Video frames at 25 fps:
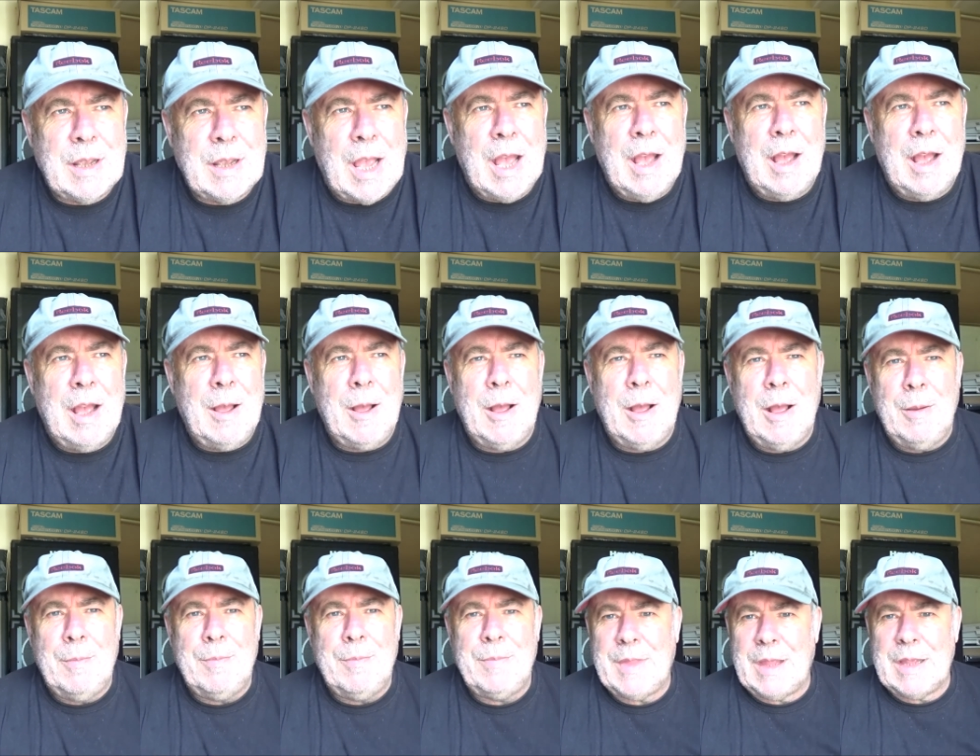
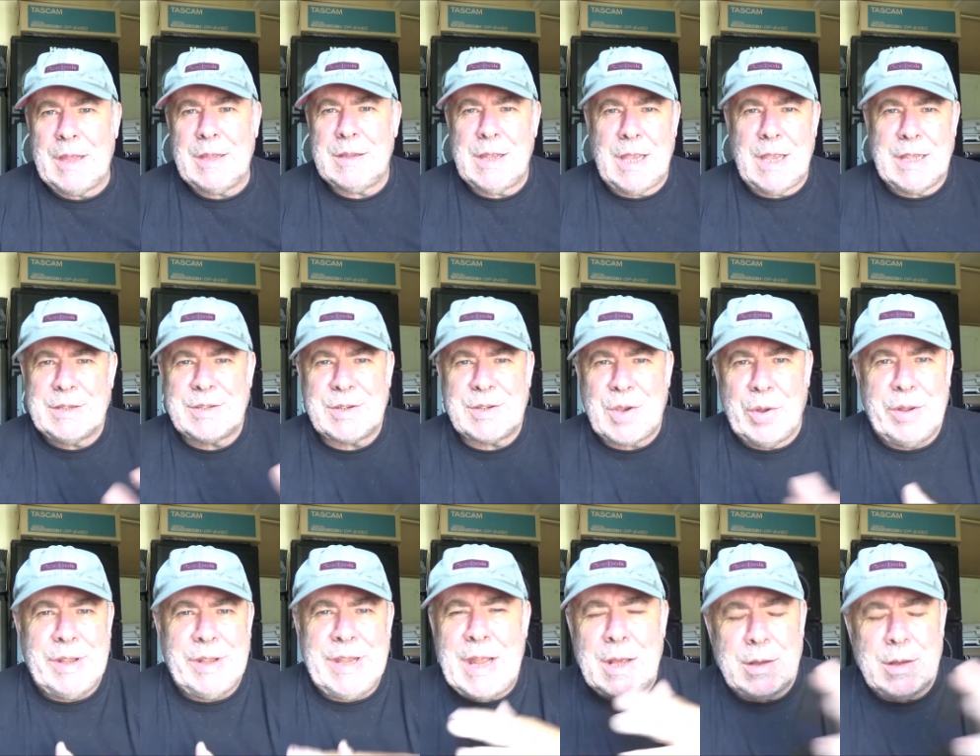it's
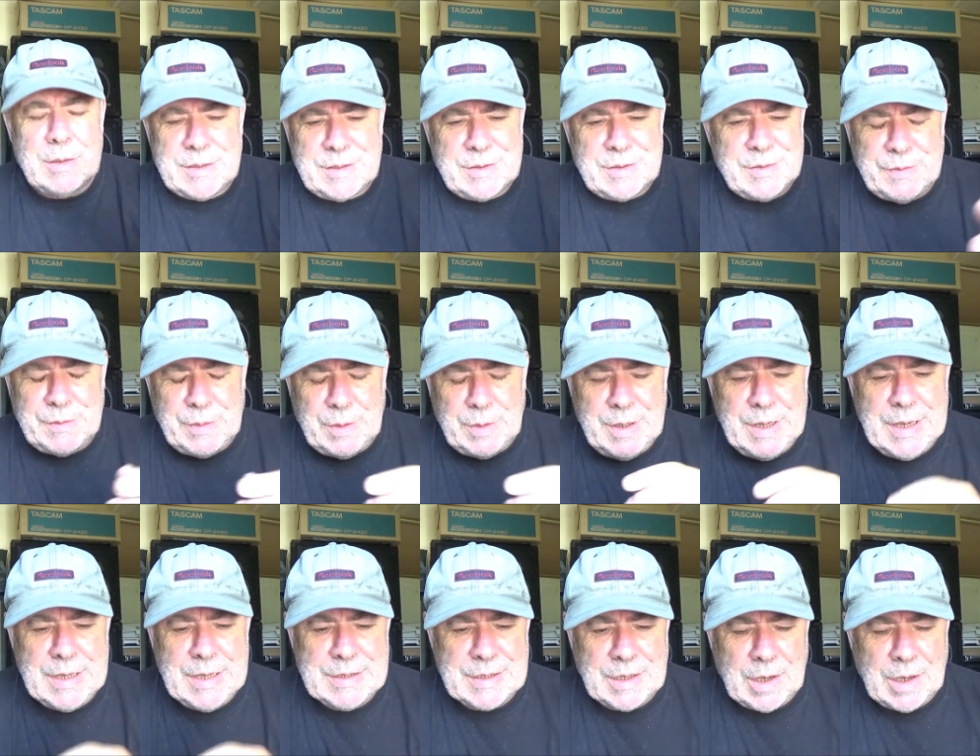gone now, this is a few
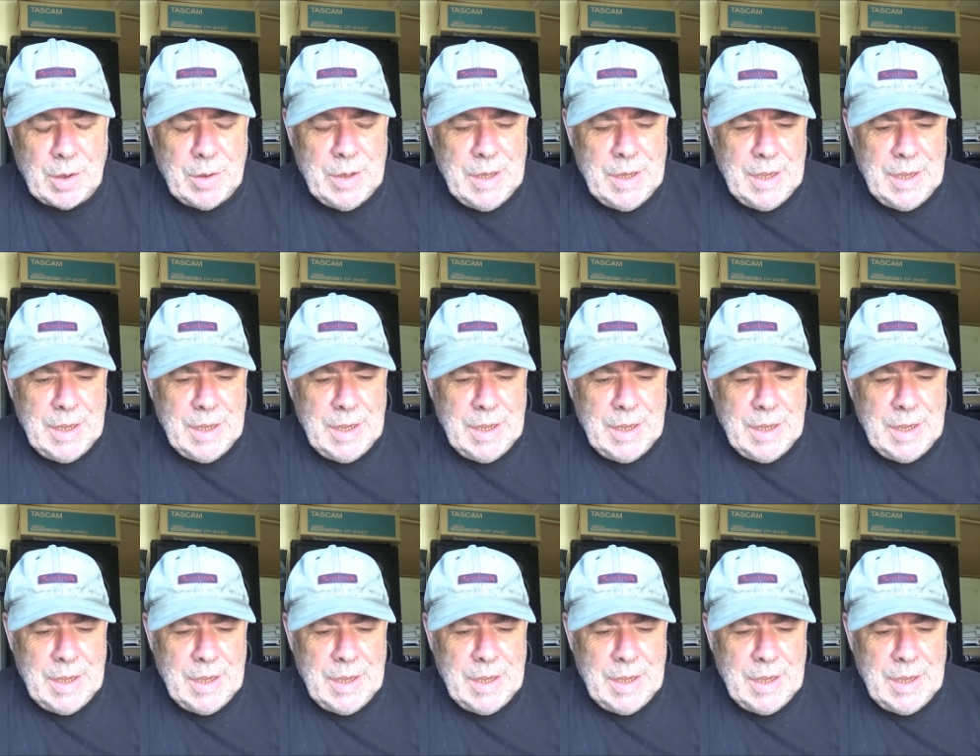years ago,